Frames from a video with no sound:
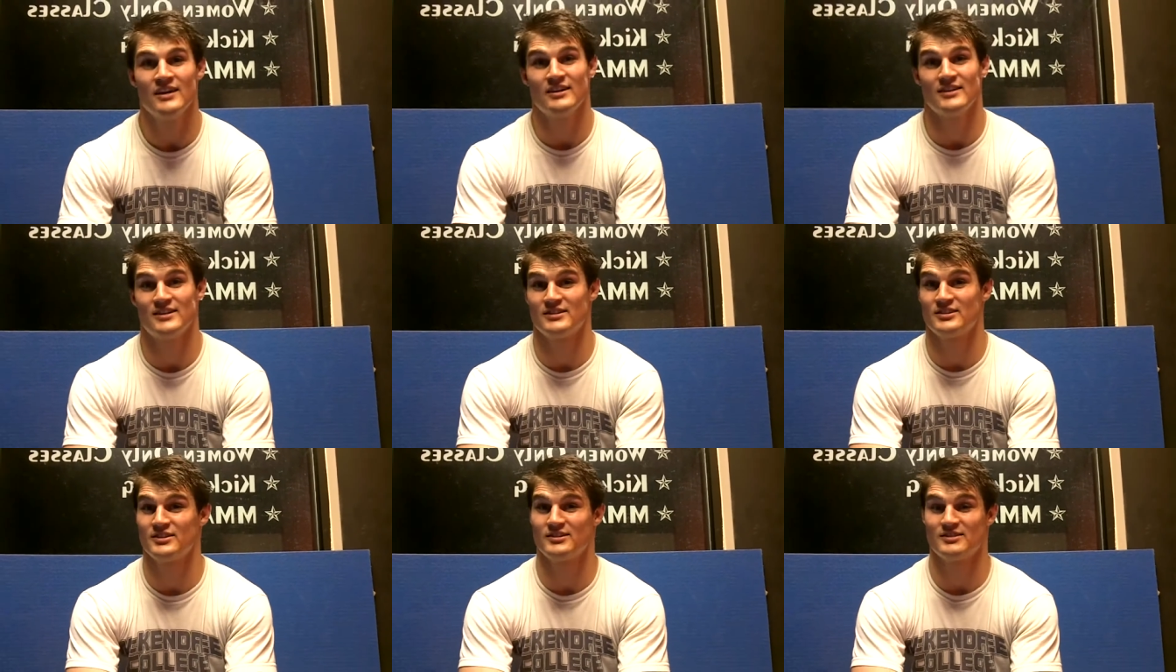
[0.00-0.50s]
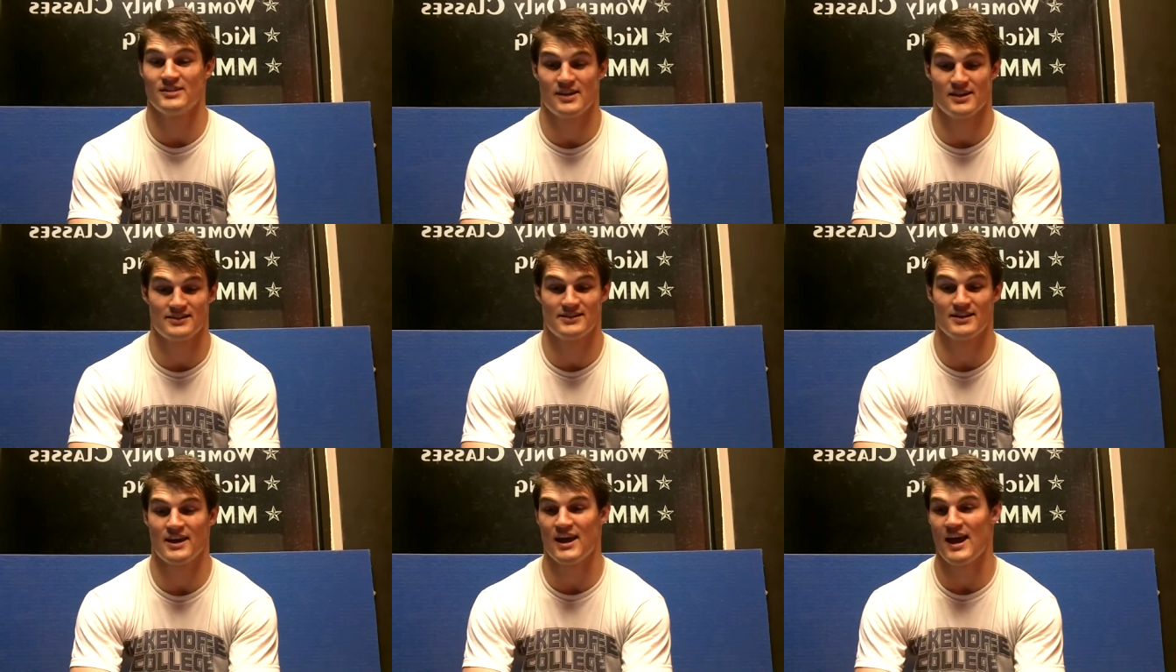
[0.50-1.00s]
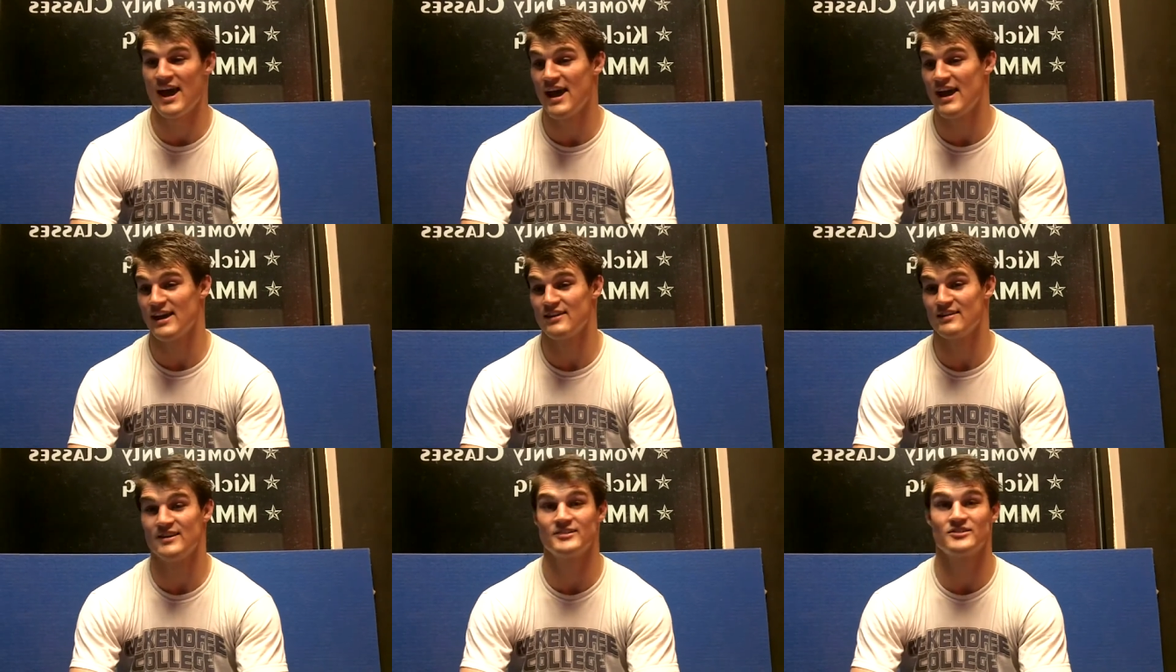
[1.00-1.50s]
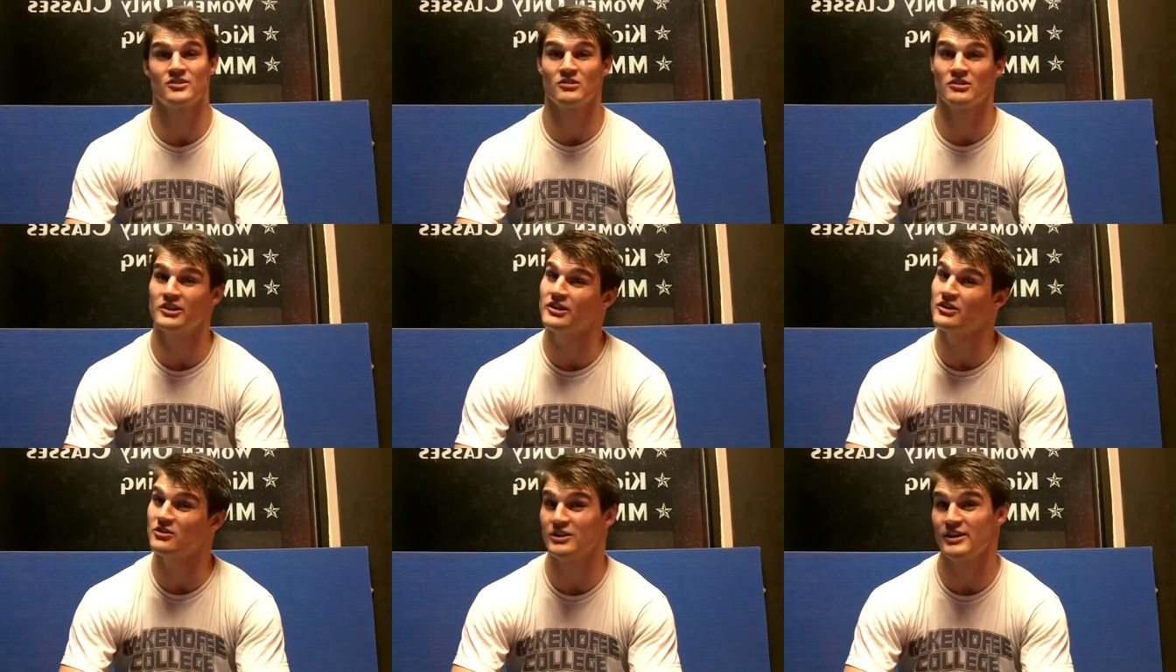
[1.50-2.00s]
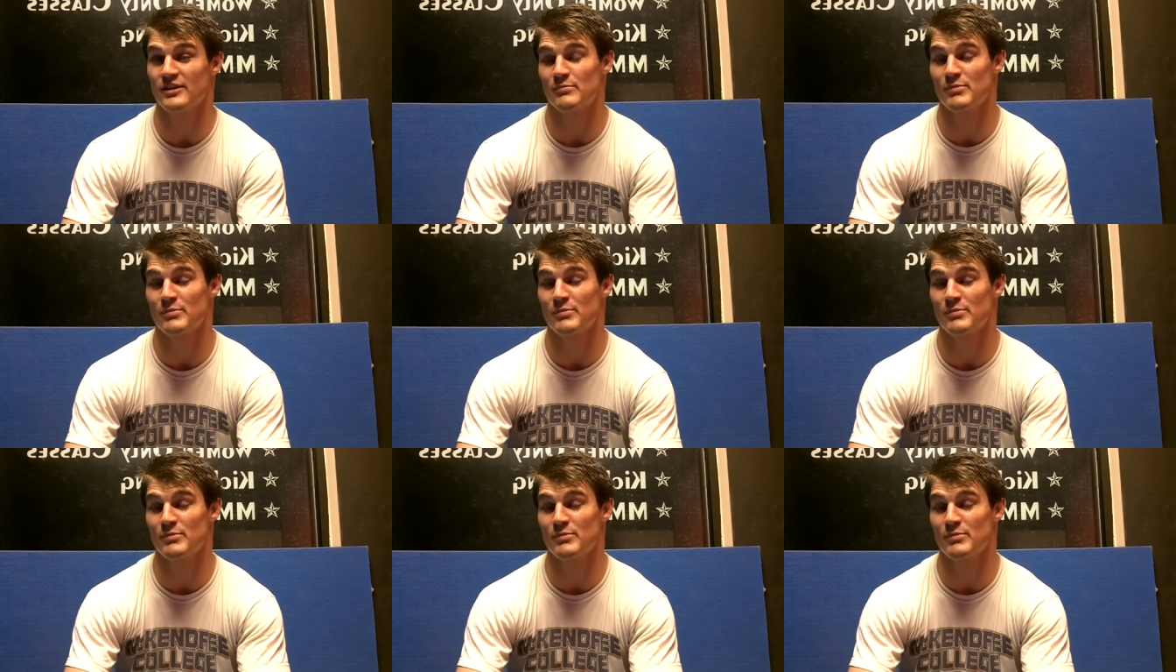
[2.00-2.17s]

It's just like say, hey, these are literally